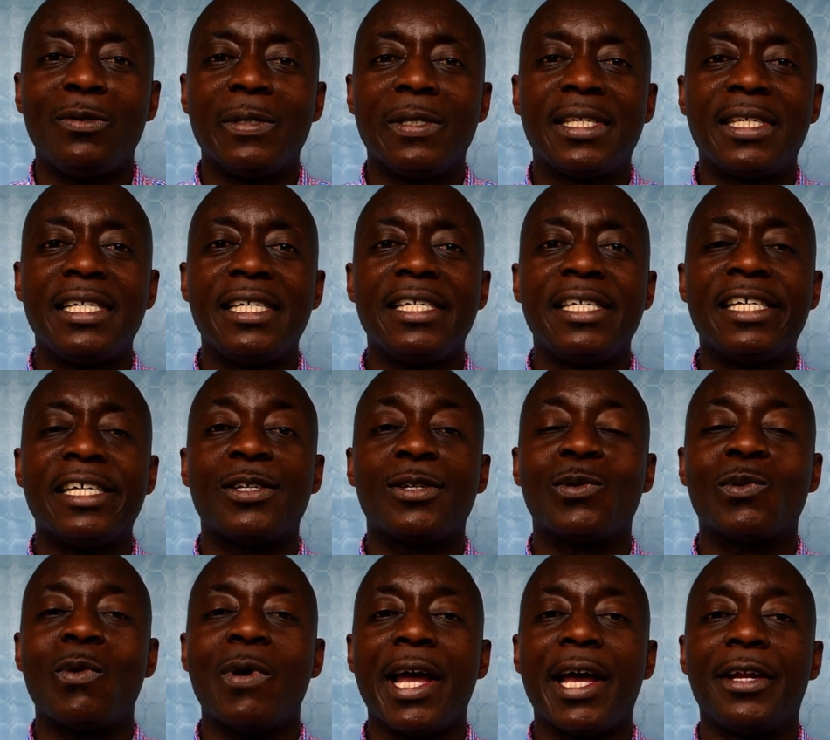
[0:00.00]
see this
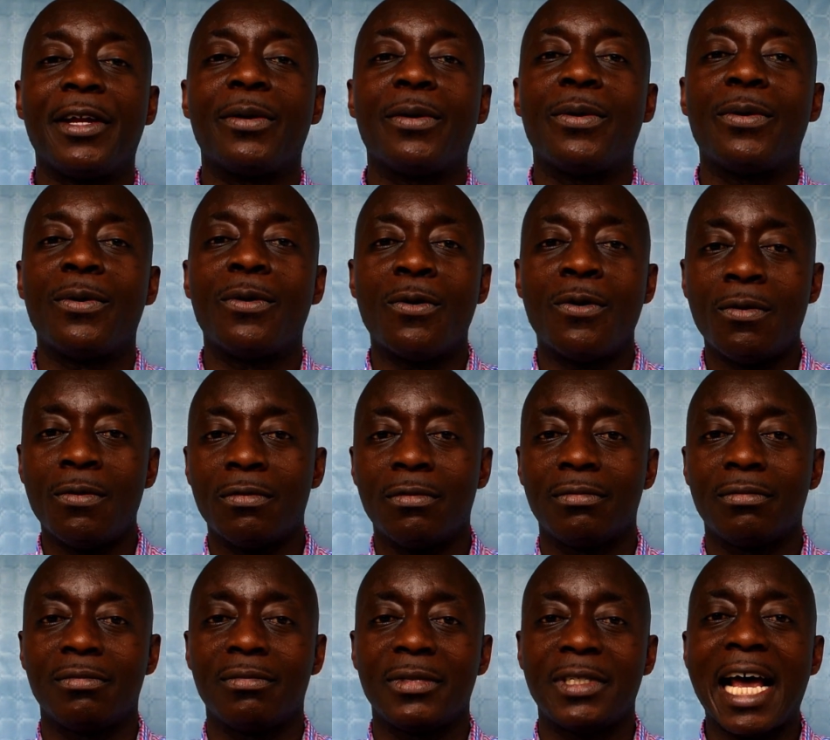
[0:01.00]
word,
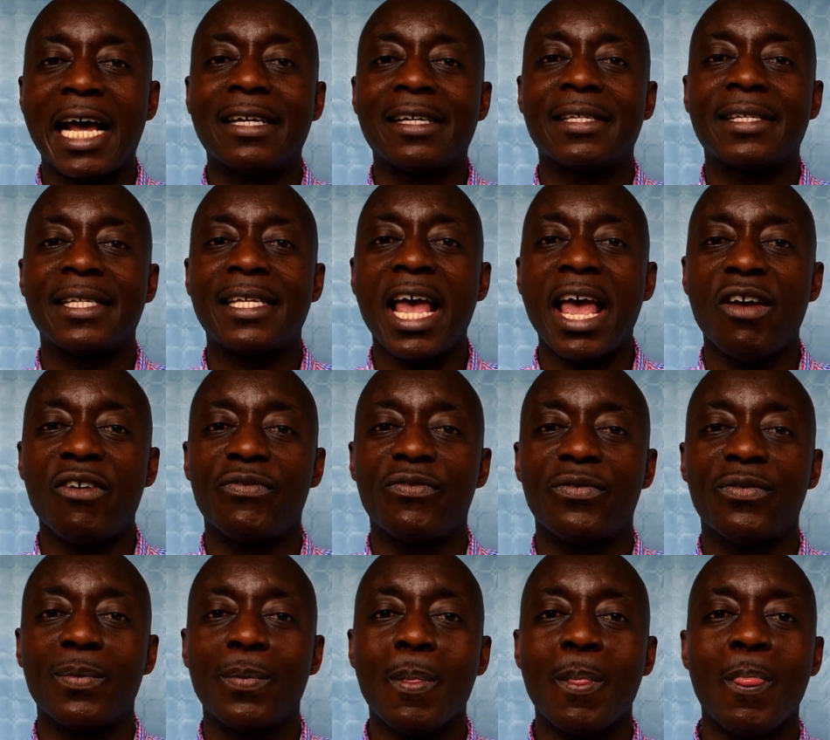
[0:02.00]
that is
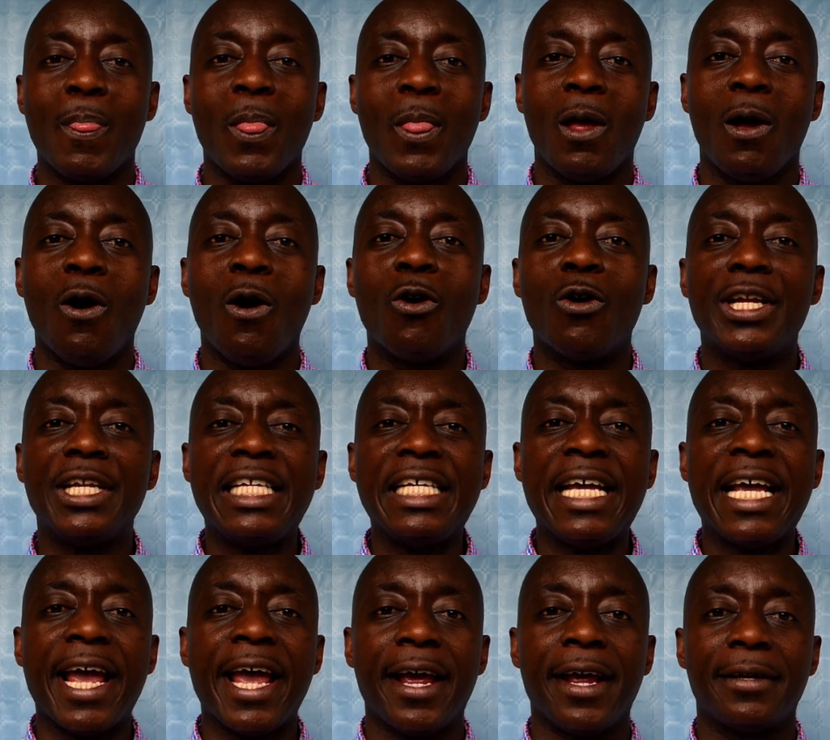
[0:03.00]
serve, or
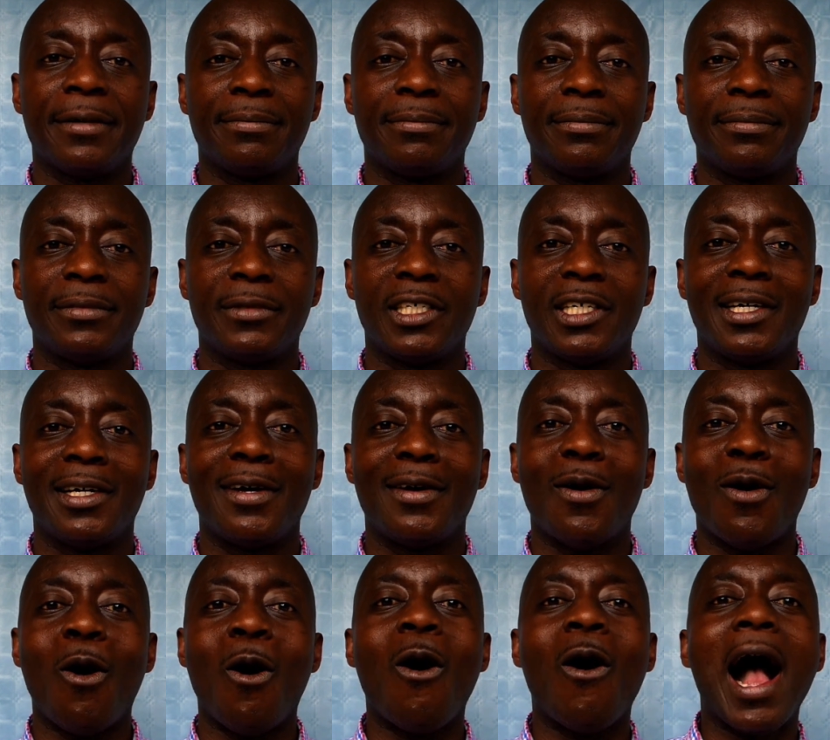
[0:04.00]
near,
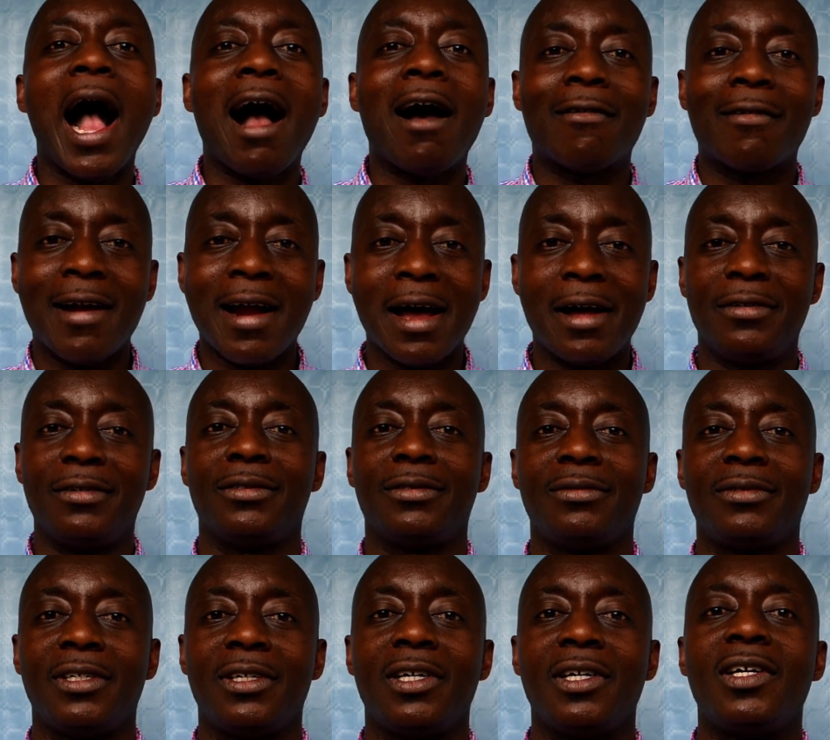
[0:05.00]
or around,
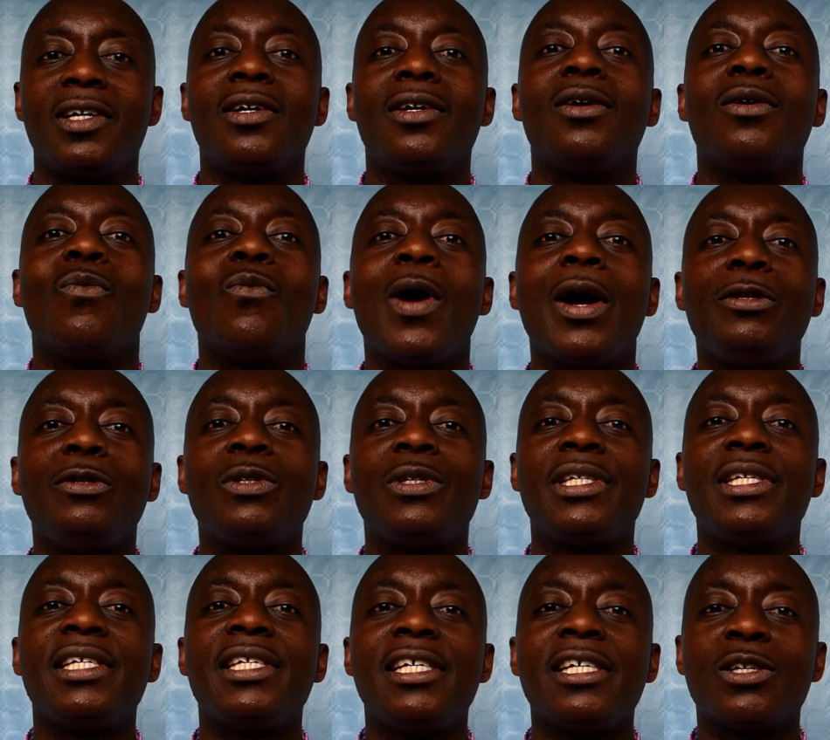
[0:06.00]
when you
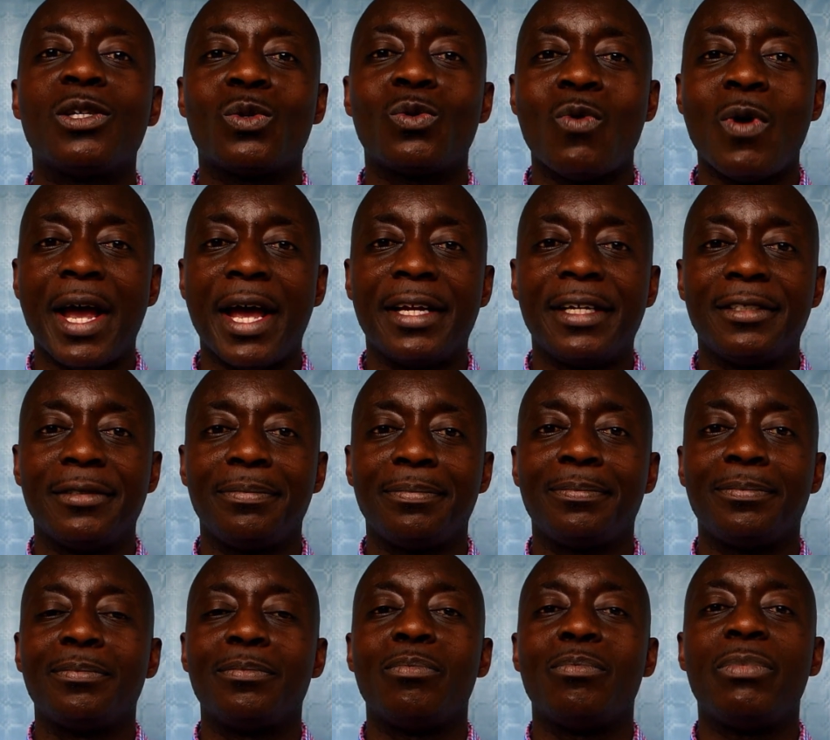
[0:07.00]
see this word,
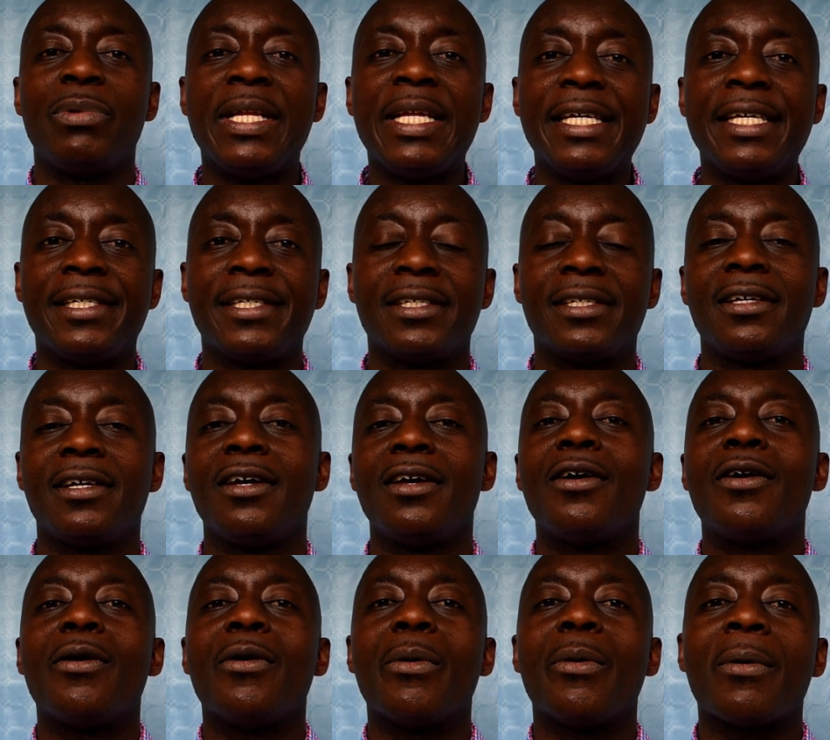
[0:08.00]
please
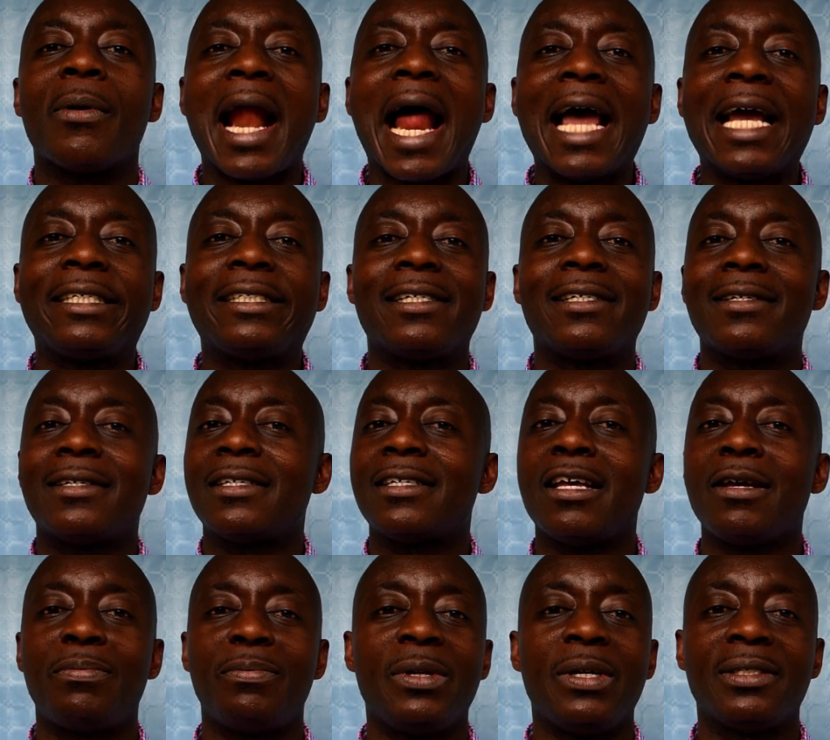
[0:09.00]
write it
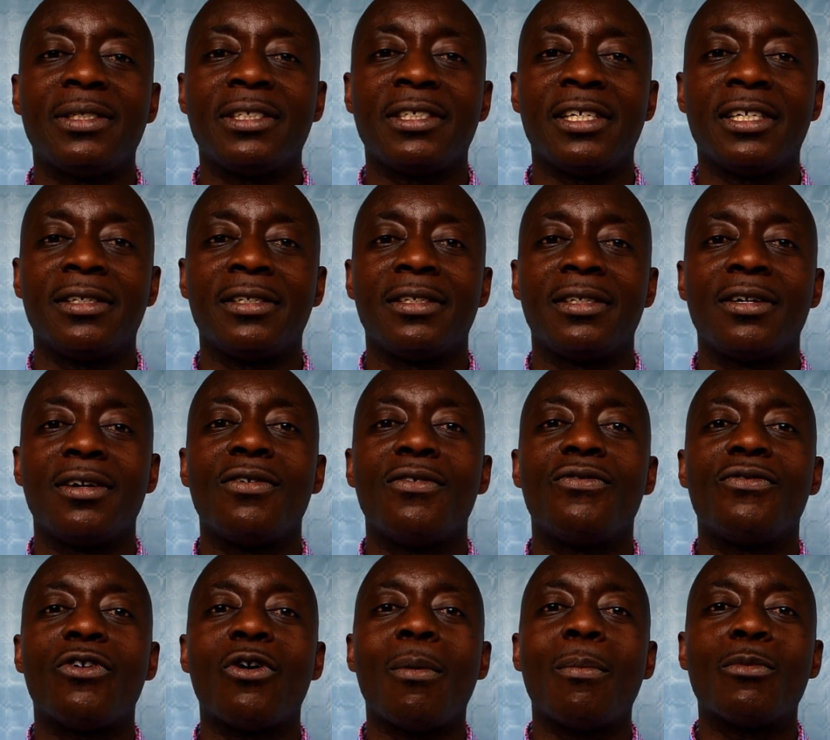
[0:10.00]
separately
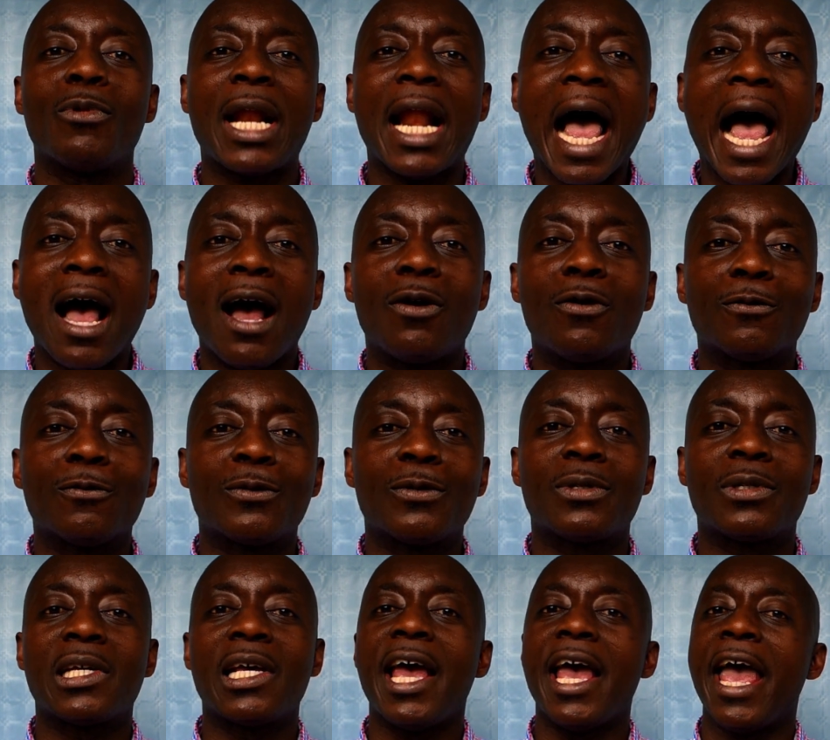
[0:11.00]
from
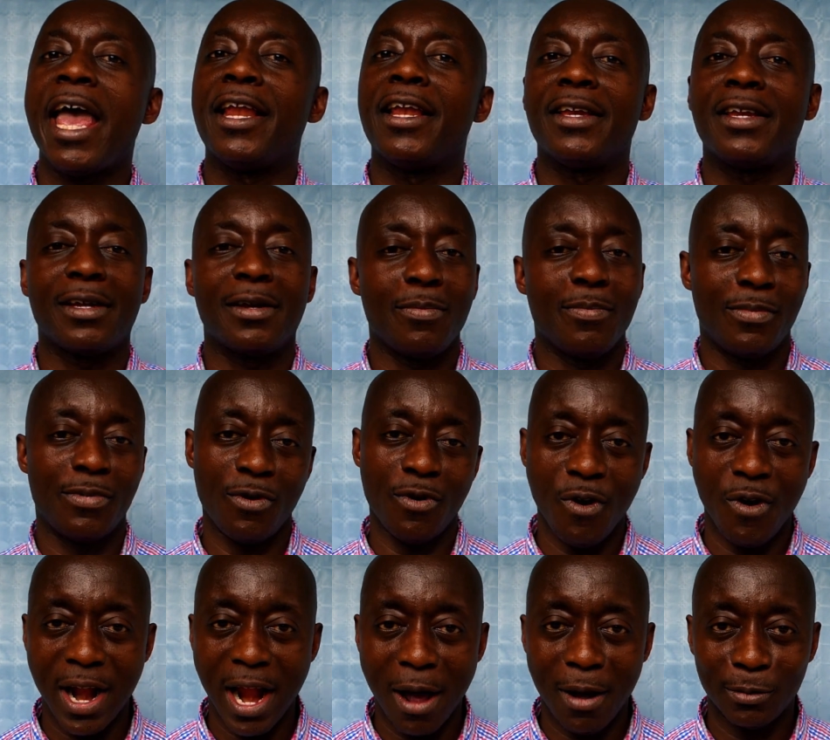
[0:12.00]
nouns and
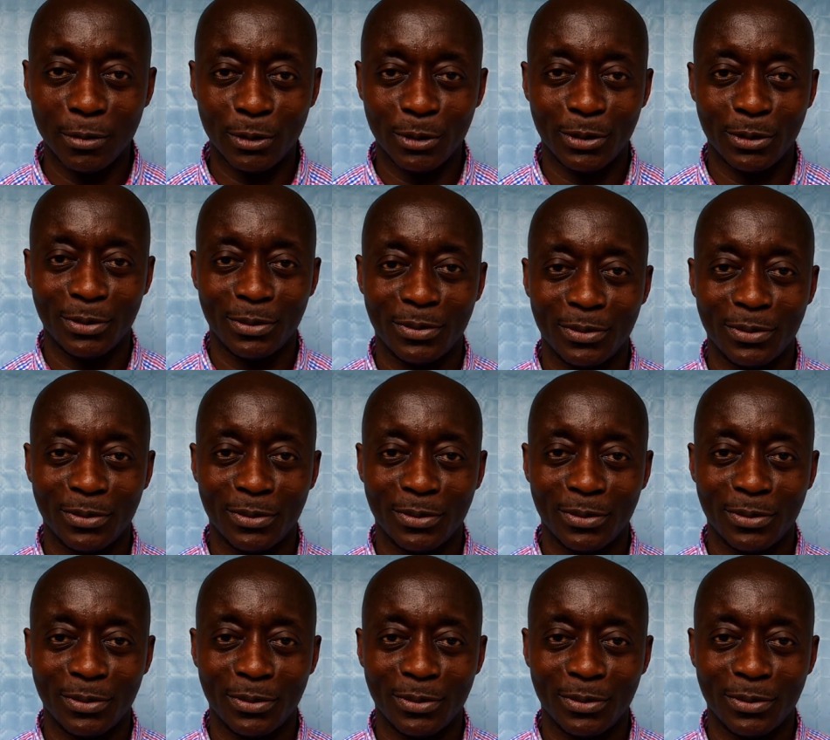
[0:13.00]
pronouns.